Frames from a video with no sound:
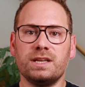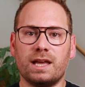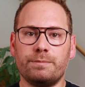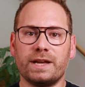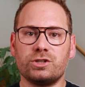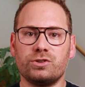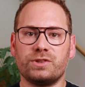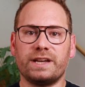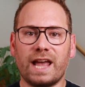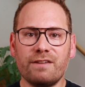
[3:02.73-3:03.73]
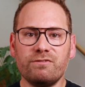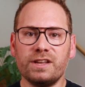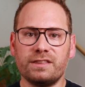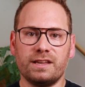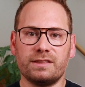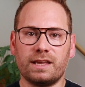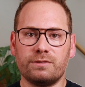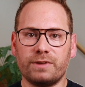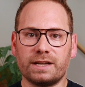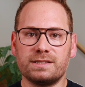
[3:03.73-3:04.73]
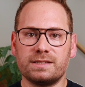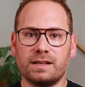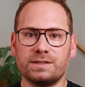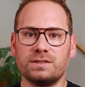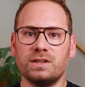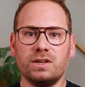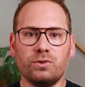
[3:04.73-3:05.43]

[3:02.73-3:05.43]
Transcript: and make sure that everything affects sales